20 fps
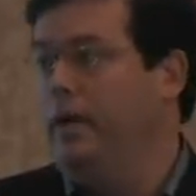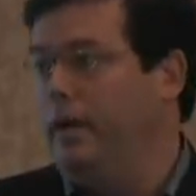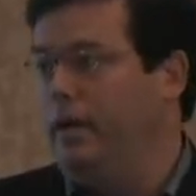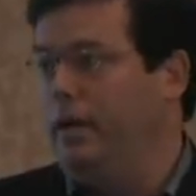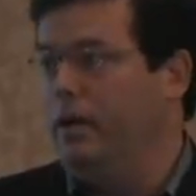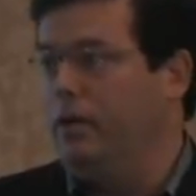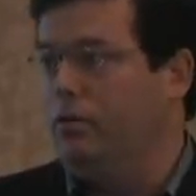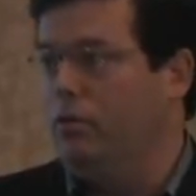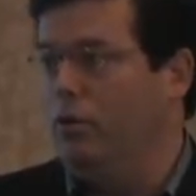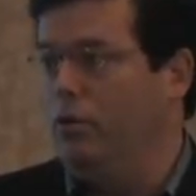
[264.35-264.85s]

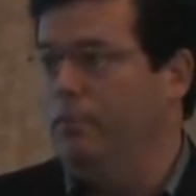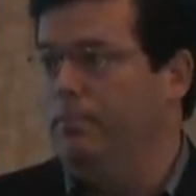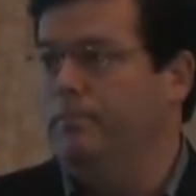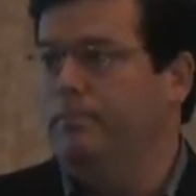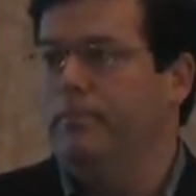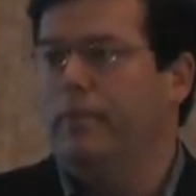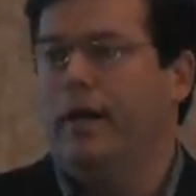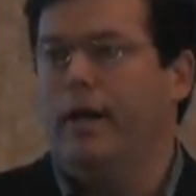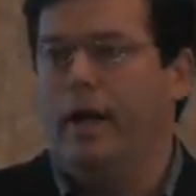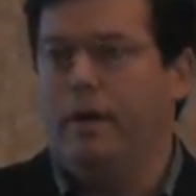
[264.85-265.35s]
Media Group,
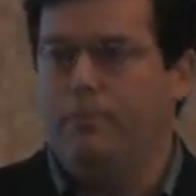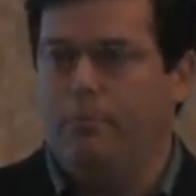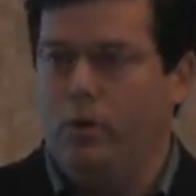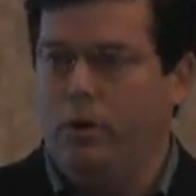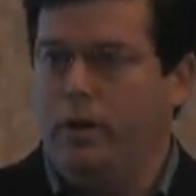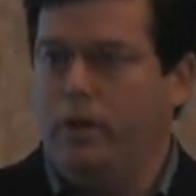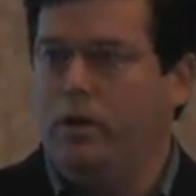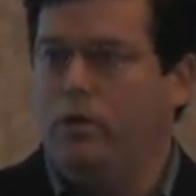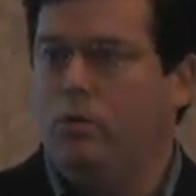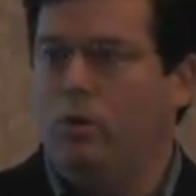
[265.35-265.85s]
and I
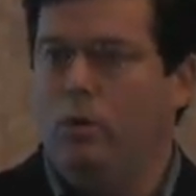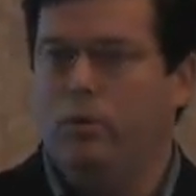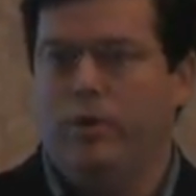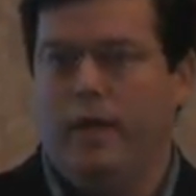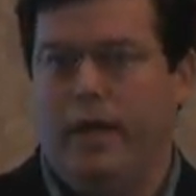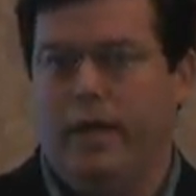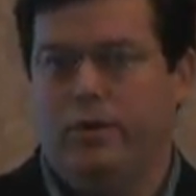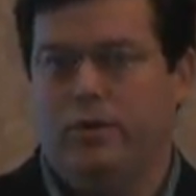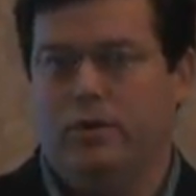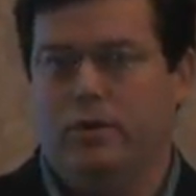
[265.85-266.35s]
put it in
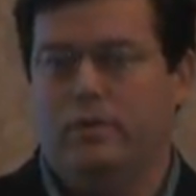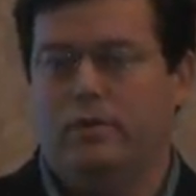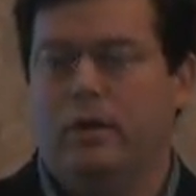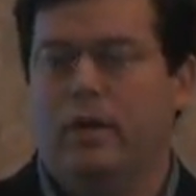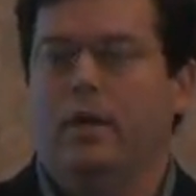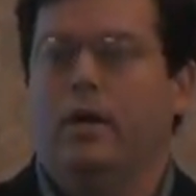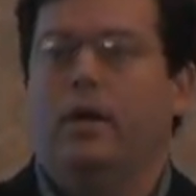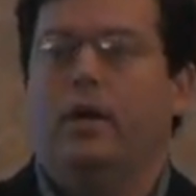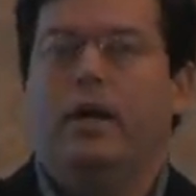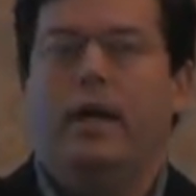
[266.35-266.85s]
quotations.